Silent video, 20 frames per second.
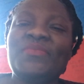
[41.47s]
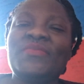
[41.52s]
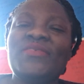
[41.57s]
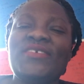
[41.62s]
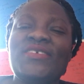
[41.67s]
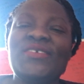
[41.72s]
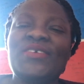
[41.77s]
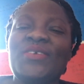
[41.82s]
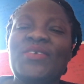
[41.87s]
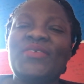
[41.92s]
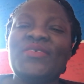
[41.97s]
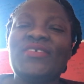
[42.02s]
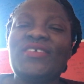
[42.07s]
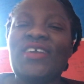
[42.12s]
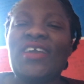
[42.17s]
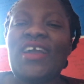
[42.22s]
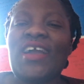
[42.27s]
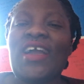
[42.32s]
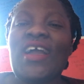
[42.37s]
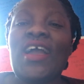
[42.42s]
you know,
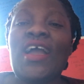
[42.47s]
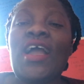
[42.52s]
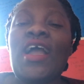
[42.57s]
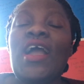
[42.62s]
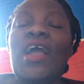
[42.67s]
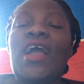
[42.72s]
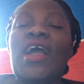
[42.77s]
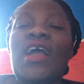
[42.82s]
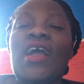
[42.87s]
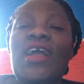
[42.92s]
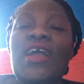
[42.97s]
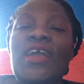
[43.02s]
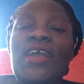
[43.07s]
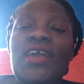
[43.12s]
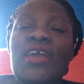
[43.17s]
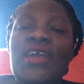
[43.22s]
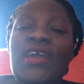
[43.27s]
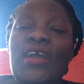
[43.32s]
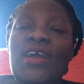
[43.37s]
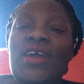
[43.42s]
yeah.
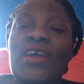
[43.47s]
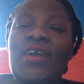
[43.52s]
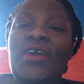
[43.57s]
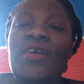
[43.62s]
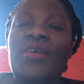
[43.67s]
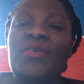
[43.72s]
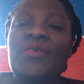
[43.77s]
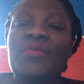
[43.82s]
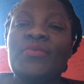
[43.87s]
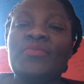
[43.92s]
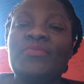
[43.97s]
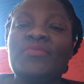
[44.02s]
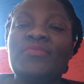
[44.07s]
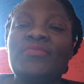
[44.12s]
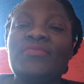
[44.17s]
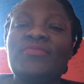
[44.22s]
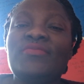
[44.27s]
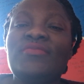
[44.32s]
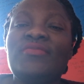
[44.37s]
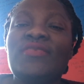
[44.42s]
Um,
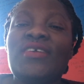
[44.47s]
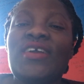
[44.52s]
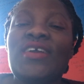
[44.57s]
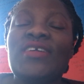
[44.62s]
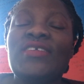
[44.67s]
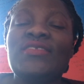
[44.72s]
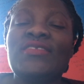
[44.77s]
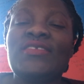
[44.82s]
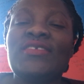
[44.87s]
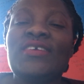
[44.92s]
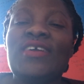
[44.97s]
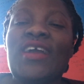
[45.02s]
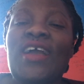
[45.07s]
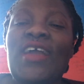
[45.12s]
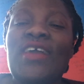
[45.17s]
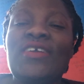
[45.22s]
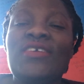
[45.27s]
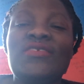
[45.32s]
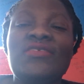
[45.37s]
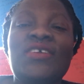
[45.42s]
and
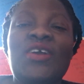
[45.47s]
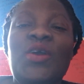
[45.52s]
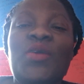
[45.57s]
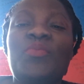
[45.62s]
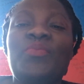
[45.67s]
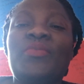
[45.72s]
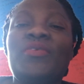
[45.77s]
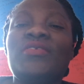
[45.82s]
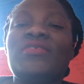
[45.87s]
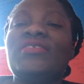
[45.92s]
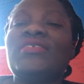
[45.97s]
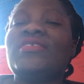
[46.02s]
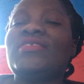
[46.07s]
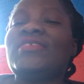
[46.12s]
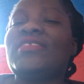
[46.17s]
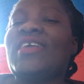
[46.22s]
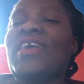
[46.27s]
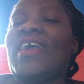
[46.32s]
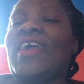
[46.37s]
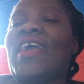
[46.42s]
I couldn't help but
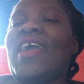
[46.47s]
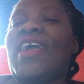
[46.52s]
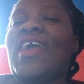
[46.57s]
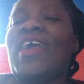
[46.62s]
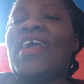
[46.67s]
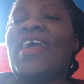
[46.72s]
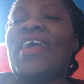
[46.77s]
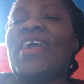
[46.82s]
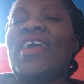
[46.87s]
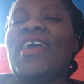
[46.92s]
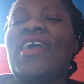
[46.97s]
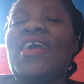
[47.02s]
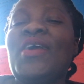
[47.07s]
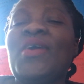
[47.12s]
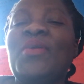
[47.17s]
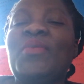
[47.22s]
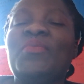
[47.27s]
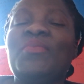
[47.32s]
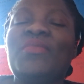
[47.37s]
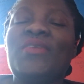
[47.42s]
stare,
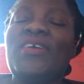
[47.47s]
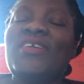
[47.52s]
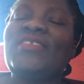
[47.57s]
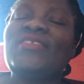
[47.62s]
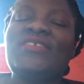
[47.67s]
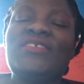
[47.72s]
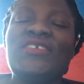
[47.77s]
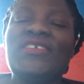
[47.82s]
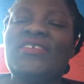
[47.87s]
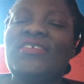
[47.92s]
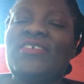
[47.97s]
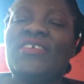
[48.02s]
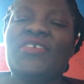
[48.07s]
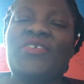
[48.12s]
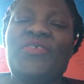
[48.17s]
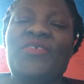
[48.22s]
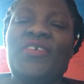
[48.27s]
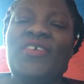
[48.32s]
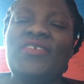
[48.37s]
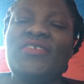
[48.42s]
but it's just a
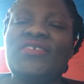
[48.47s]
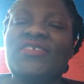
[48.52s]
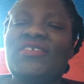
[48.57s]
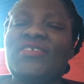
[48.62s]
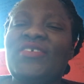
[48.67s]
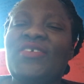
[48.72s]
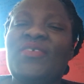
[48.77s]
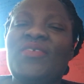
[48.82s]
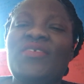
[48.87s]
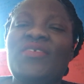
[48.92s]
crush, so